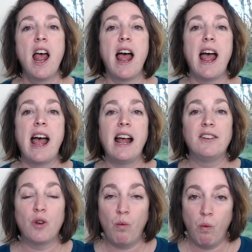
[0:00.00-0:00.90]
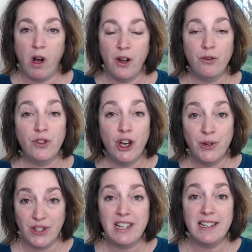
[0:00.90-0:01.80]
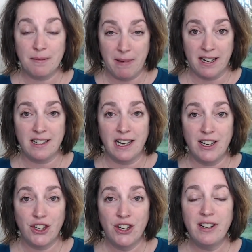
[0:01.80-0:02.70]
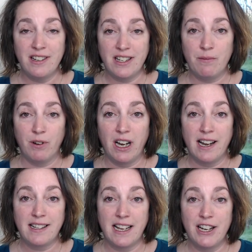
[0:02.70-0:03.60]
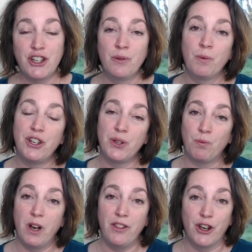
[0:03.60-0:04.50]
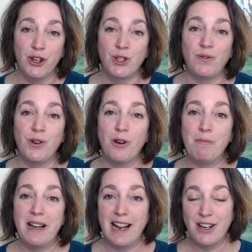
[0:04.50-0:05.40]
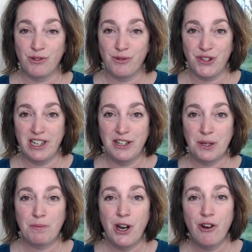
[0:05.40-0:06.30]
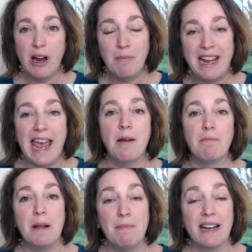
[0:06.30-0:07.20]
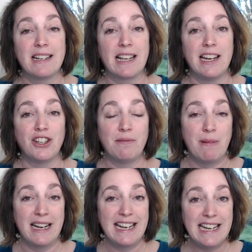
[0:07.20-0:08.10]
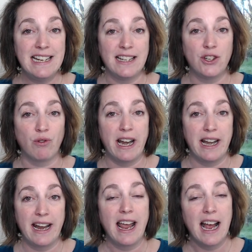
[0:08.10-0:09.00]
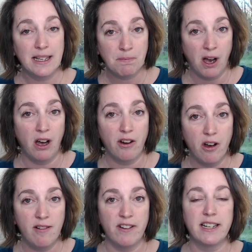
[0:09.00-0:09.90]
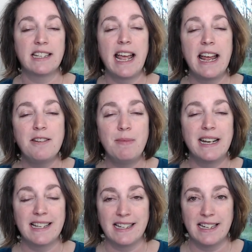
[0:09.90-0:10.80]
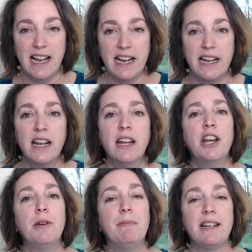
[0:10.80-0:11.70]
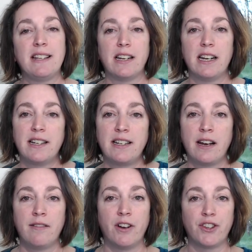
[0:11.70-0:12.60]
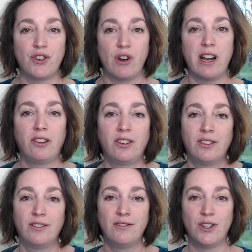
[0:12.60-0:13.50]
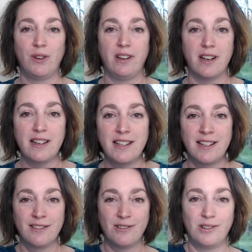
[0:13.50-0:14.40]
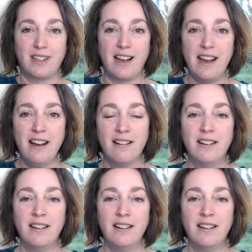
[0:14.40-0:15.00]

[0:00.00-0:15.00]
And one of those is meditation and deep relaxation, which is why those of you on my Natural Resilience program get my Meditation Made Easy training as part of it. 10 minutes a day means that instead of our stress doing this all day,